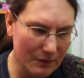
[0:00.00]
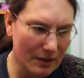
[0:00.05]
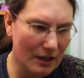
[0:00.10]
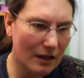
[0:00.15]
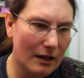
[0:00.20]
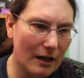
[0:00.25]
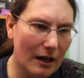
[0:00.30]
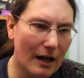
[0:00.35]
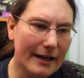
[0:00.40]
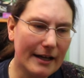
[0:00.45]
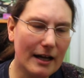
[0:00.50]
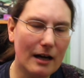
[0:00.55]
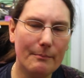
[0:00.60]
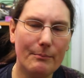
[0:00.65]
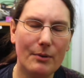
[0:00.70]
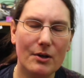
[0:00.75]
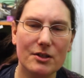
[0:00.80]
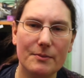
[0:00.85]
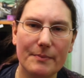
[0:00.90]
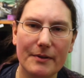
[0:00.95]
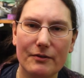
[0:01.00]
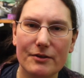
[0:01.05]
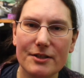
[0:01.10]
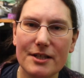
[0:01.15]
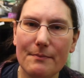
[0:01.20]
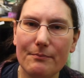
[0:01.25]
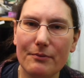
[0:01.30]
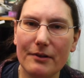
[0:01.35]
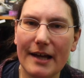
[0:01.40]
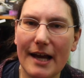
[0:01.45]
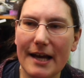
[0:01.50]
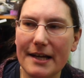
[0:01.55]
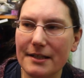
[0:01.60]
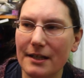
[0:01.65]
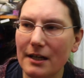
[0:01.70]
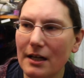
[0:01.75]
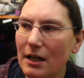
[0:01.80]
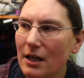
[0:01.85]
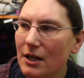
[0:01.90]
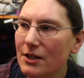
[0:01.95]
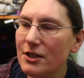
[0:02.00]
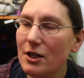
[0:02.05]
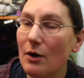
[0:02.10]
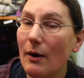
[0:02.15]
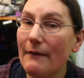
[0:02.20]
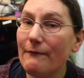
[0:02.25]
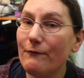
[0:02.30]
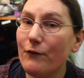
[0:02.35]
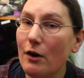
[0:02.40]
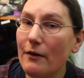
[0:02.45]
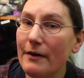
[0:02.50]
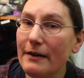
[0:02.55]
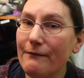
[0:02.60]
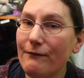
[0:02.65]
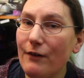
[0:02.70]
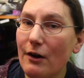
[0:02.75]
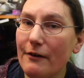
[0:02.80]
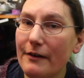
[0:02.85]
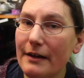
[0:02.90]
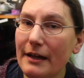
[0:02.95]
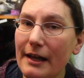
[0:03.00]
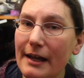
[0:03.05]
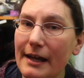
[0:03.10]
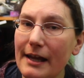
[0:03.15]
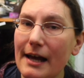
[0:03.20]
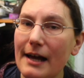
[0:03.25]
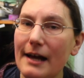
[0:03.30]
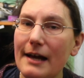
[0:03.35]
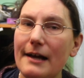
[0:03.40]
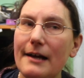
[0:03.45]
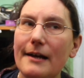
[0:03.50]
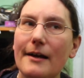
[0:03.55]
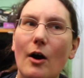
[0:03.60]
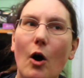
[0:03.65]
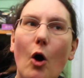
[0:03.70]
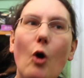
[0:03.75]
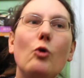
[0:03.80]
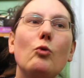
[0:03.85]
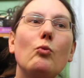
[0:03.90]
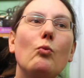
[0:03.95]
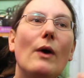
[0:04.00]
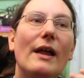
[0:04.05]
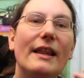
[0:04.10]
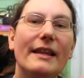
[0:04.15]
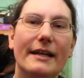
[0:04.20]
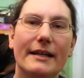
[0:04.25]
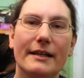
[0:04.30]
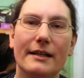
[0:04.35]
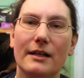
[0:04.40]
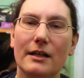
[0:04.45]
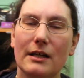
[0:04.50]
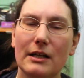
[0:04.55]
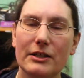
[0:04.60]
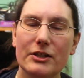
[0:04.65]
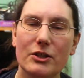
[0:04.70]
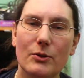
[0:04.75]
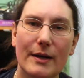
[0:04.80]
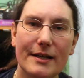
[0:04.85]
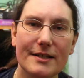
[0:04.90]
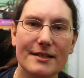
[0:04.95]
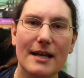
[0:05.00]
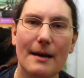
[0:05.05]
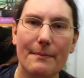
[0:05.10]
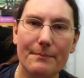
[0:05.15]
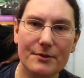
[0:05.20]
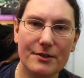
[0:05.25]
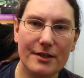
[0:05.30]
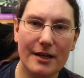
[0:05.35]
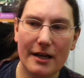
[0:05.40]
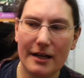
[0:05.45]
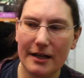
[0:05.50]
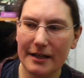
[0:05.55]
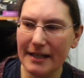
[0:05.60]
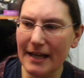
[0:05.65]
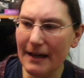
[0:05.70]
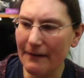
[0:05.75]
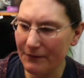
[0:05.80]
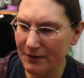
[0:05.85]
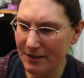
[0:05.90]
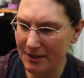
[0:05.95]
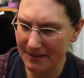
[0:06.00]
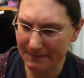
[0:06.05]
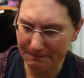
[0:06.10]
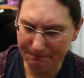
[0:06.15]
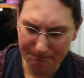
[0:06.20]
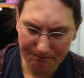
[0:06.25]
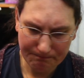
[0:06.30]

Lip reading: I can't possibly reciprocate. So I'm very, very unwilling to accept gifts.